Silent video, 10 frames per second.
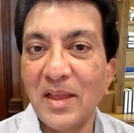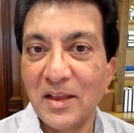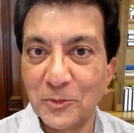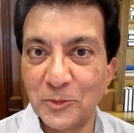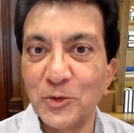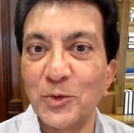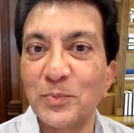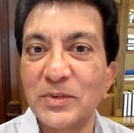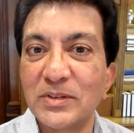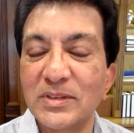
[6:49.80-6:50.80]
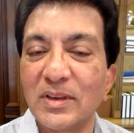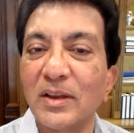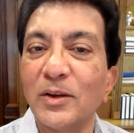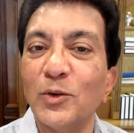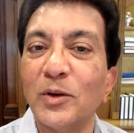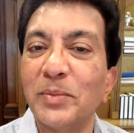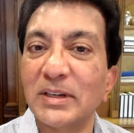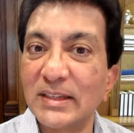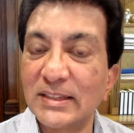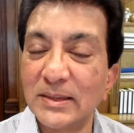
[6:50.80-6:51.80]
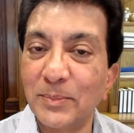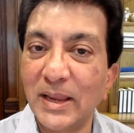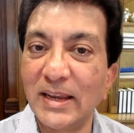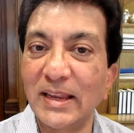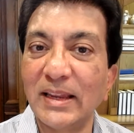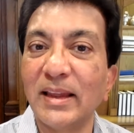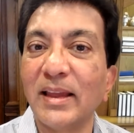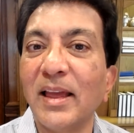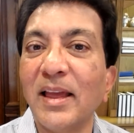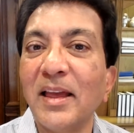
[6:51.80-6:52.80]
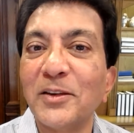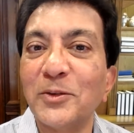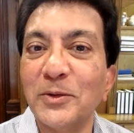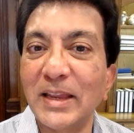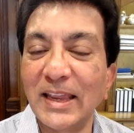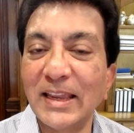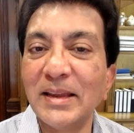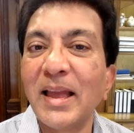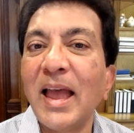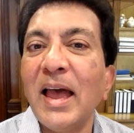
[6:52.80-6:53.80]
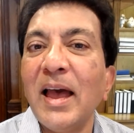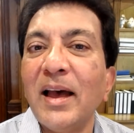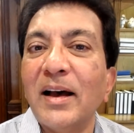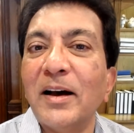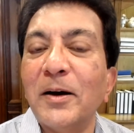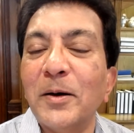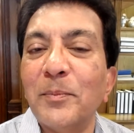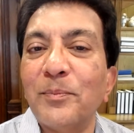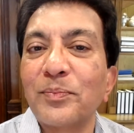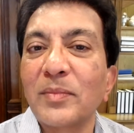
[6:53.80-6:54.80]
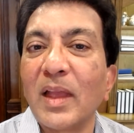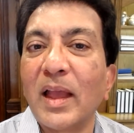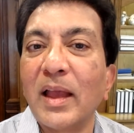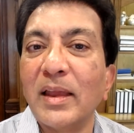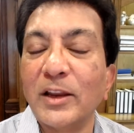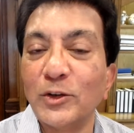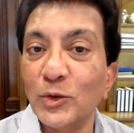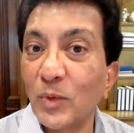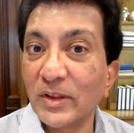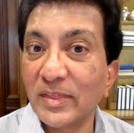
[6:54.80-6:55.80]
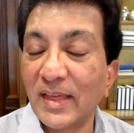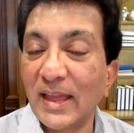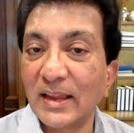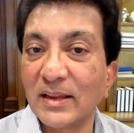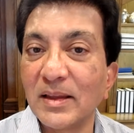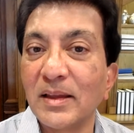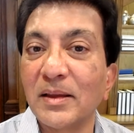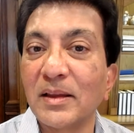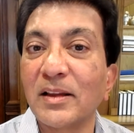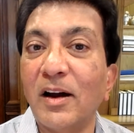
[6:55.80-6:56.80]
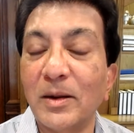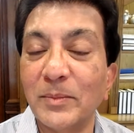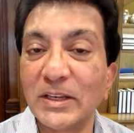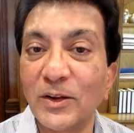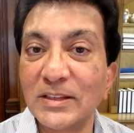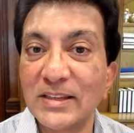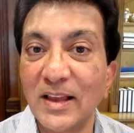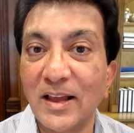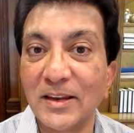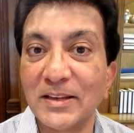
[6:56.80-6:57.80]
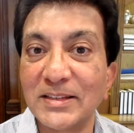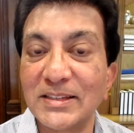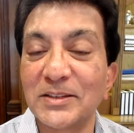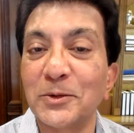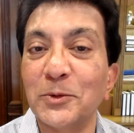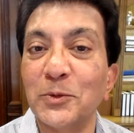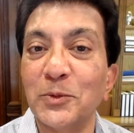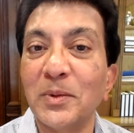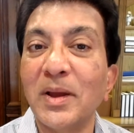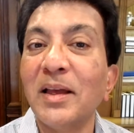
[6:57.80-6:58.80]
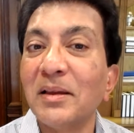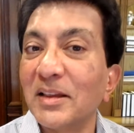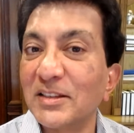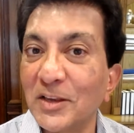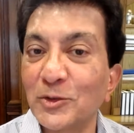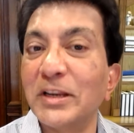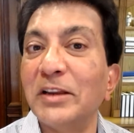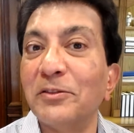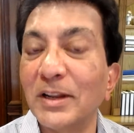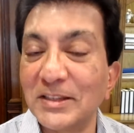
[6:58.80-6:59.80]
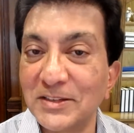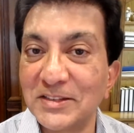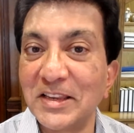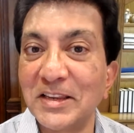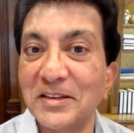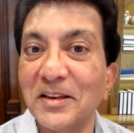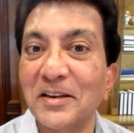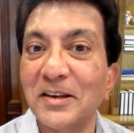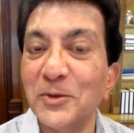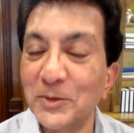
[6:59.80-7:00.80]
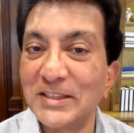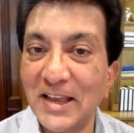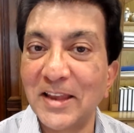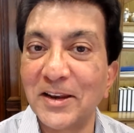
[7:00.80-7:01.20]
groups who are participating today. And I do want to thank Carmen Gonzalez, who essentially runs the Louisiana